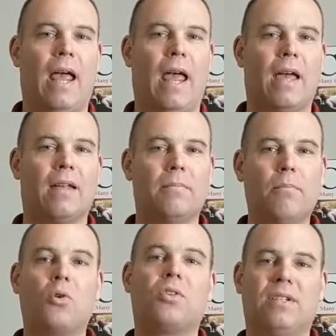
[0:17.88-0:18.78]
and
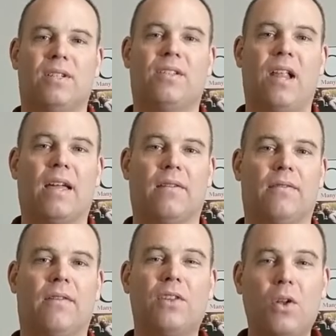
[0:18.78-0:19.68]
motion is life.
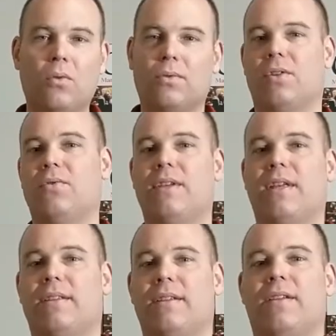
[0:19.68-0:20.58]
If you don't use
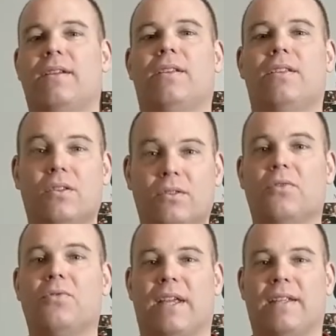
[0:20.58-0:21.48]
it, you'll
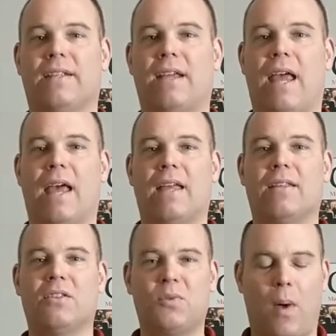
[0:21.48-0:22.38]
lose it. And
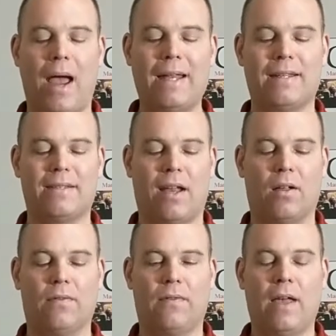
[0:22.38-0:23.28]
the spine
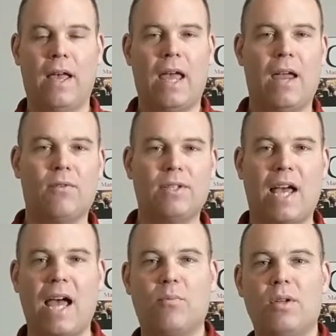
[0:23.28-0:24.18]
itself, every
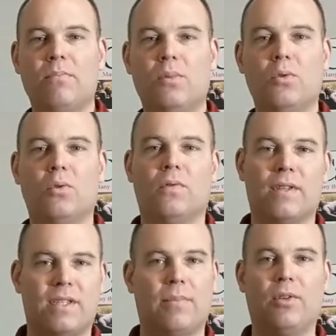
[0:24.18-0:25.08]
time we move, it
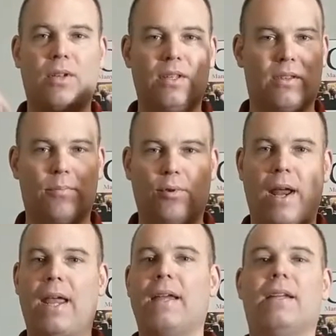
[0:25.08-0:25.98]
stimulates the
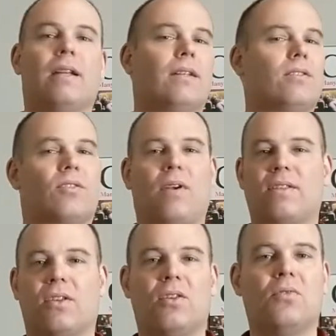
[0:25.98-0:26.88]
brain, and it just
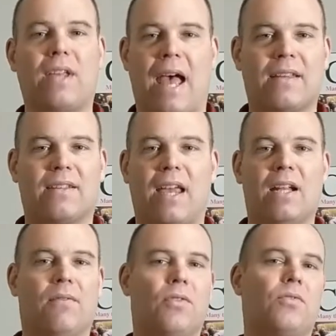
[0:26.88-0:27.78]
creates a huge cascade
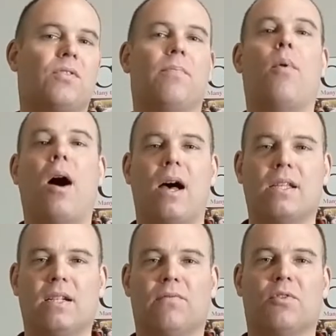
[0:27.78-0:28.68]
of all sorts of
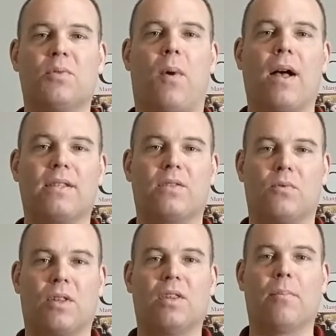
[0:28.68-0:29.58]
positive responses
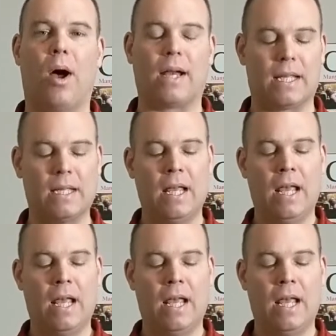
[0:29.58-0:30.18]
within the body.